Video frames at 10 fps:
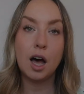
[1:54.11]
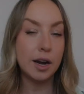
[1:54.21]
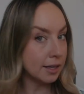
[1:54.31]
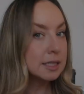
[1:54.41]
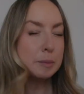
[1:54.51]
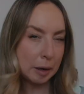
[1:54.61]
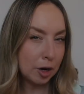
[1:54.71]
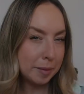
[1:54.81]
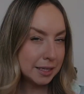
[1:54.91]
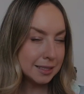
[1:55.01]
an
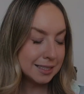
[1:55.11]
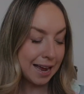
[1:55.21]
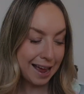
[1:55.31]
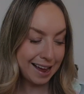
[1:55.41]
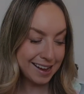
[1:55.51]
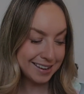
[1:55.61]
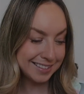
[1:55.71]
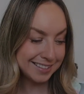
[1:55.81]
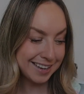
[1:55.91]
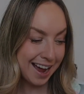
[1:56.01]
experiment,
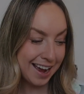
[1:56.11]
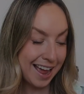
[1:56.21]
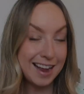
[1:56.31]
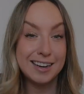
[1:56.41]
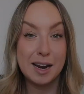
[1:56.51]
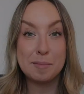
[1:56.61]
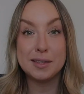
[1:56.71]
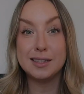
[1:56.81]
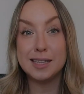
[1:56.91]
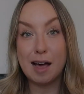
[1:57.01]
and I ended up
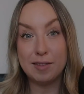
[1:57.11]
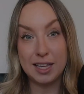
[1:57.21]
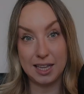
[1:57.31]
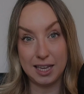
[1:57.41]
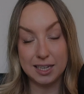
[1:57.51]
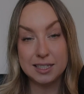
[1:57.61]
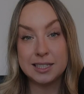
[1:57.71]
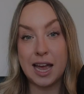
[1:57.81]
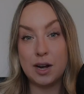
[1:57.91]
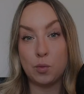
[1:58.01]
loving
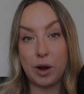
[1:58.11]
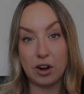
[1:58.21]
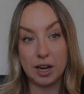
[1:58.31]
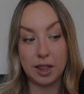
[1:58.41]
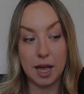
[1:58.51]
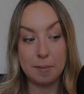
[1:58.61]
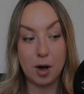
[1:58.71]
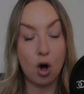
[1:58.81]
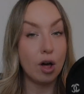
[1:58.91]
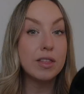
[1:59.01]
these and wearing
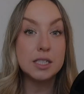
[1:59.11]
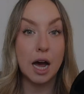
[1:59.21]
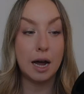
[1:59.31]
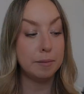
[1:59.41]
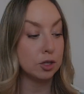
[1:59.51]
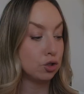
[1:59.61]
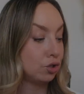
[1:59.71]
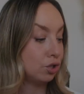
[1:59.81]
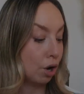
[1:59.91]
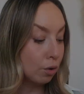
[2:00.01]
them all the time. They're
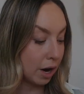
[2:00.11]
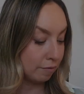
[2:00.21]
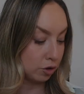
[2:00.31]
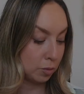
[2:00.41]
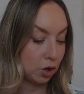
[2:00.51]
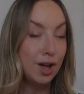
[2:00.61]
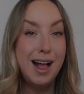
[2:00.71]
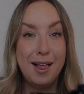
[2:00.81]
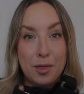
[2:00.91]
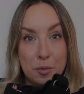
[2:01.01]
so comfortable.
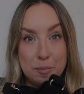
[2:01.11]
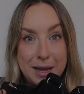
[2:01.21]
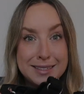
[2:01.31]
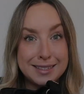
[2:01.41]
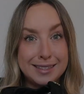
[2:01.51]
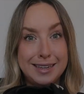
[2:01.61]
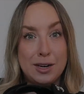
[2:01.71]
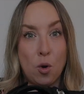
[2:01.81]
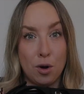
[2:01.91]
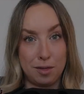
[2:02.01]
They're basically
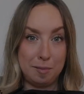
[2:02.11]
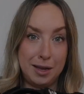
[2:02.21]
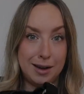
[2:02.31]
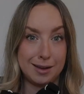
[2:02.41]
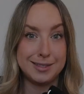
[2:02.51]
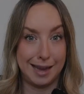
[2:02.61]
an orthopedic